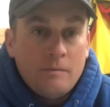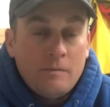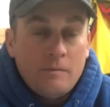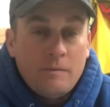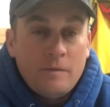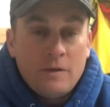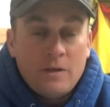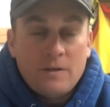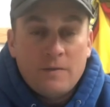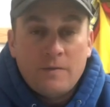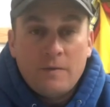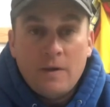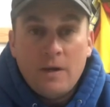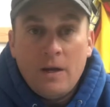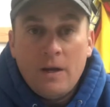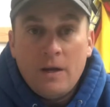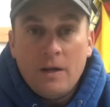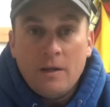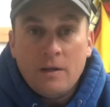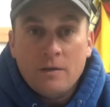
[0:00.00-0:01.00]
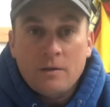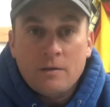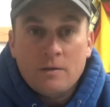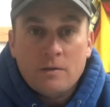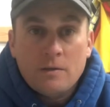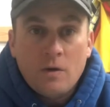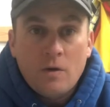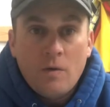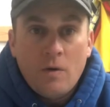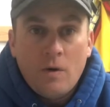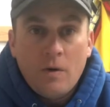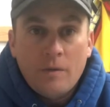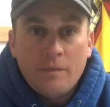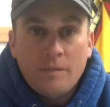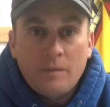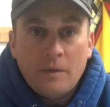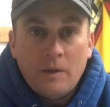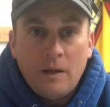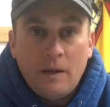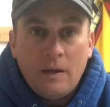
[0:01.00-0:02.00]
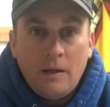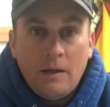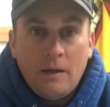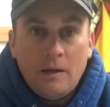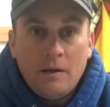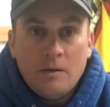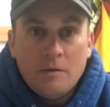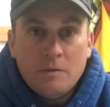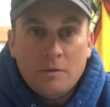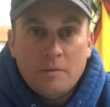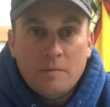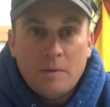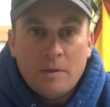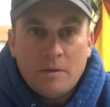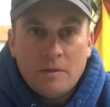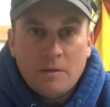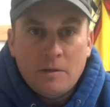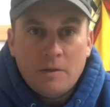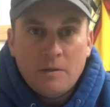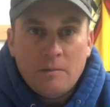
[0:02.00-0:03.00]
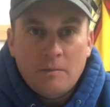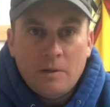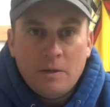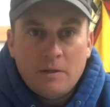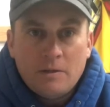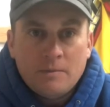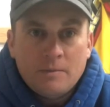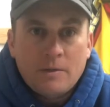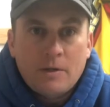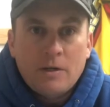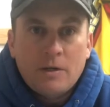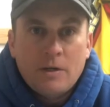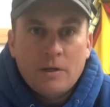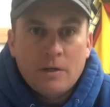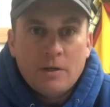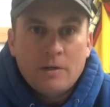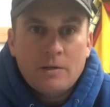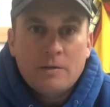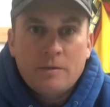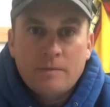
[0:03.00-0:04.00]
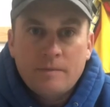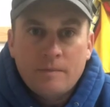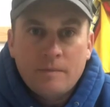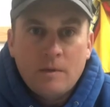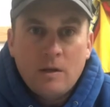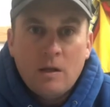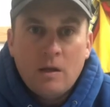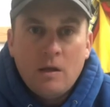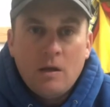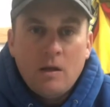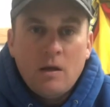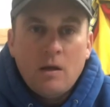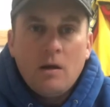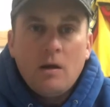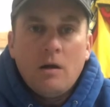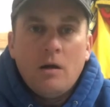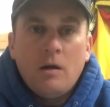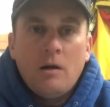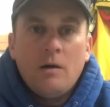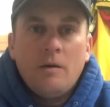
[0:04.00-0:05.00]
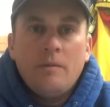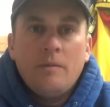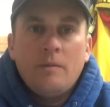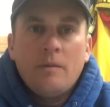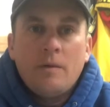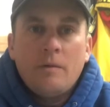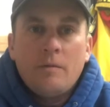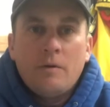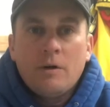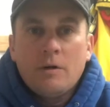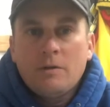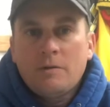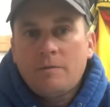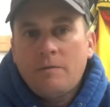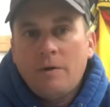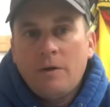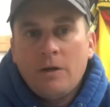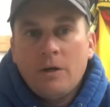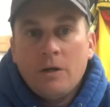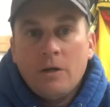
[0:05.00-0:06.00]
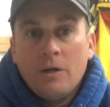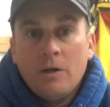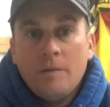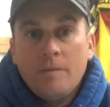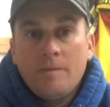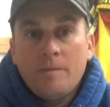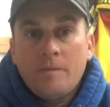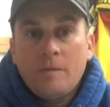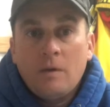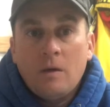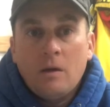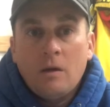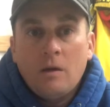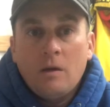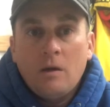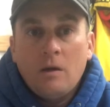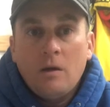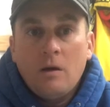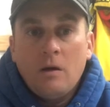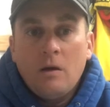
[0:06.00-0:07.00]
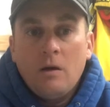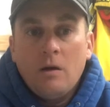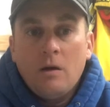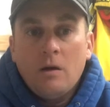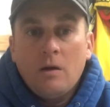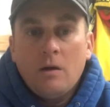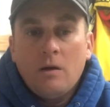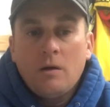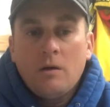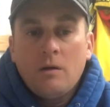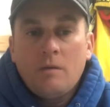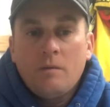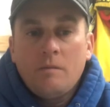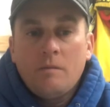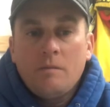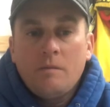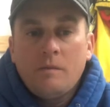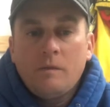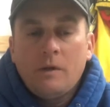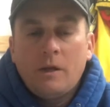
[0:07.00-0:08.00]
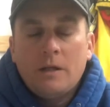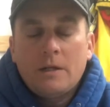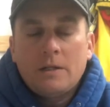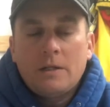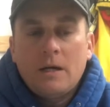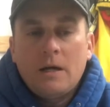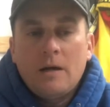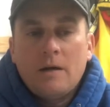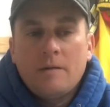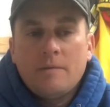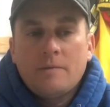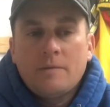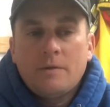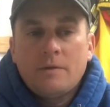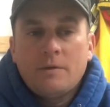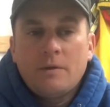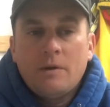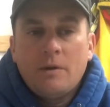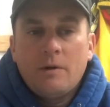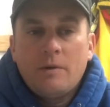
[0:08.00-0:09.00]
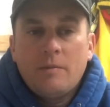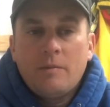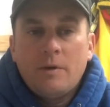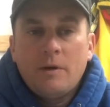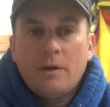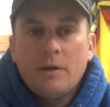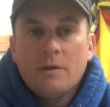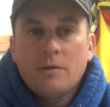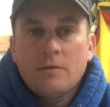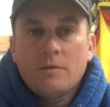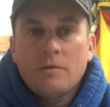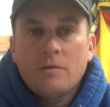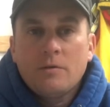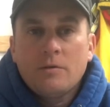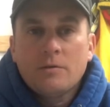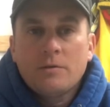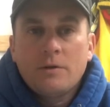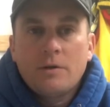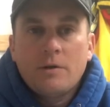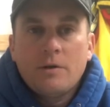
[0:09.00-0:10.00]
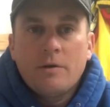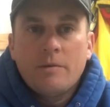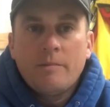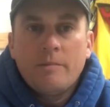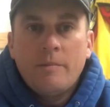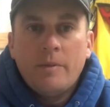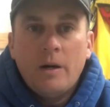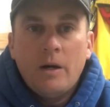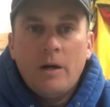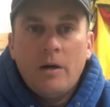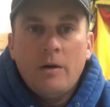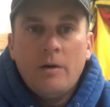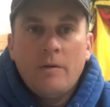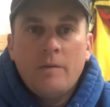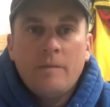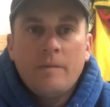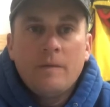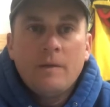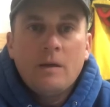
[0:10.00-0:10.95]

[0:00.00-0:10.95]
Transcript: fish feeding so on and it just basically makes them curious um, it works very good uh, a lot of times it'll bring in schools under your boat